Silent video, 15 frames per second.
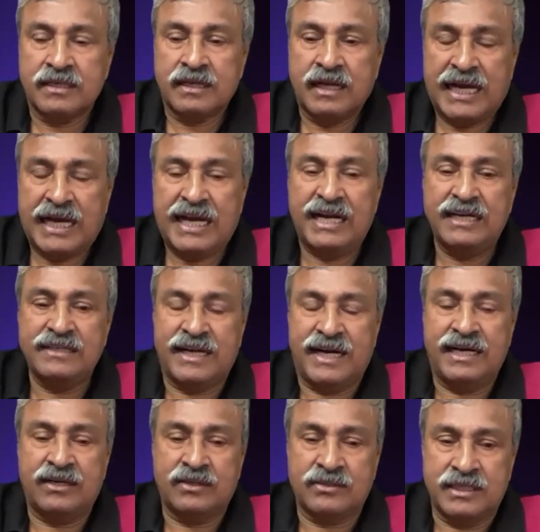and
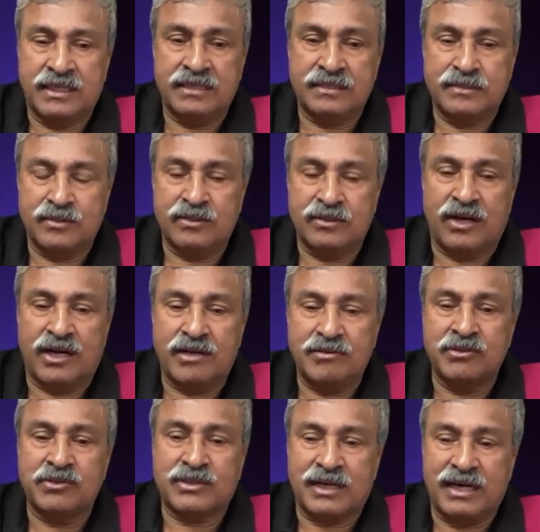hydrogen do not
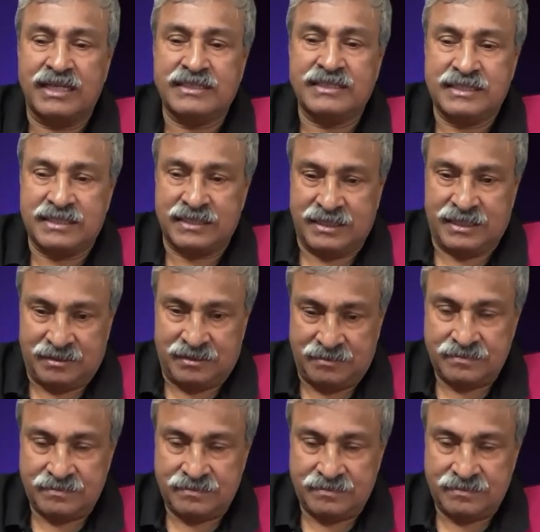neutralize each other.